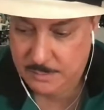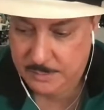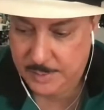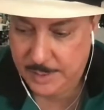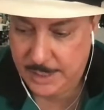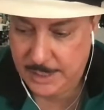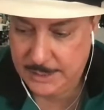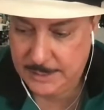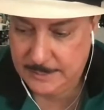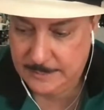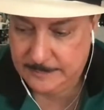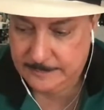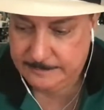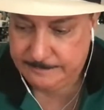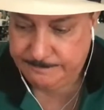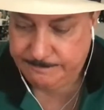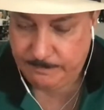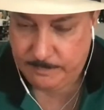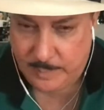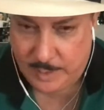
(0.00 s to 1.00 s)
but
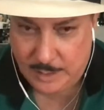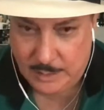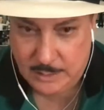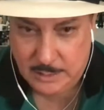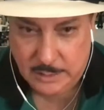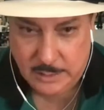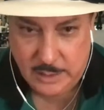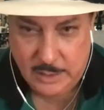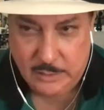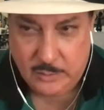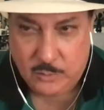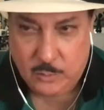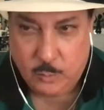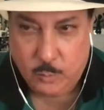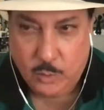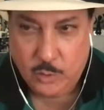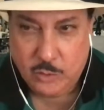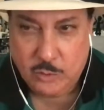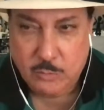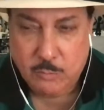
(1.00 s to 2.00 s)
this
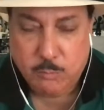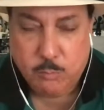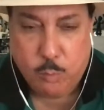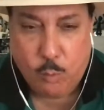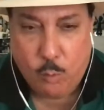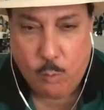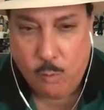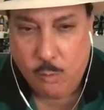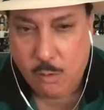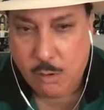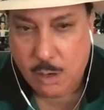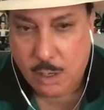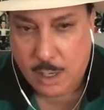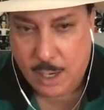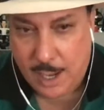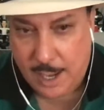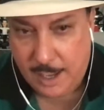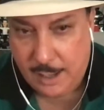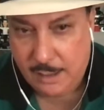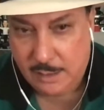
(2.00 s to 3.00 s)
was
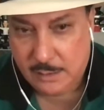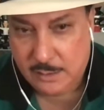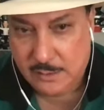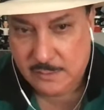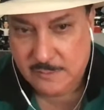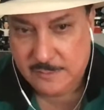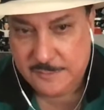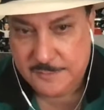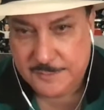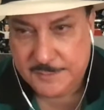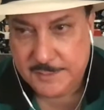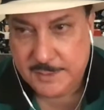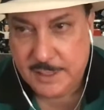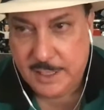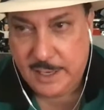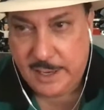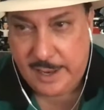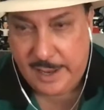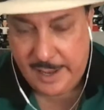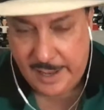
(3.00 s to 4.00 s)
born out of
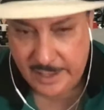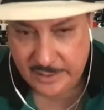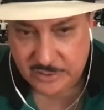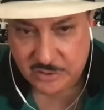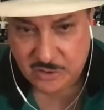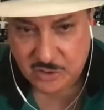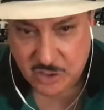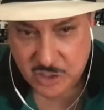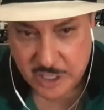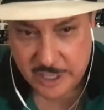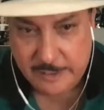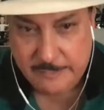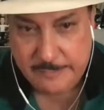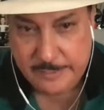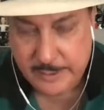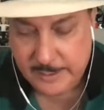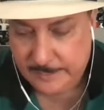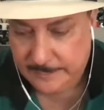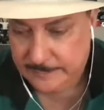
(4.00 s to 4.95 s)
S-Chip,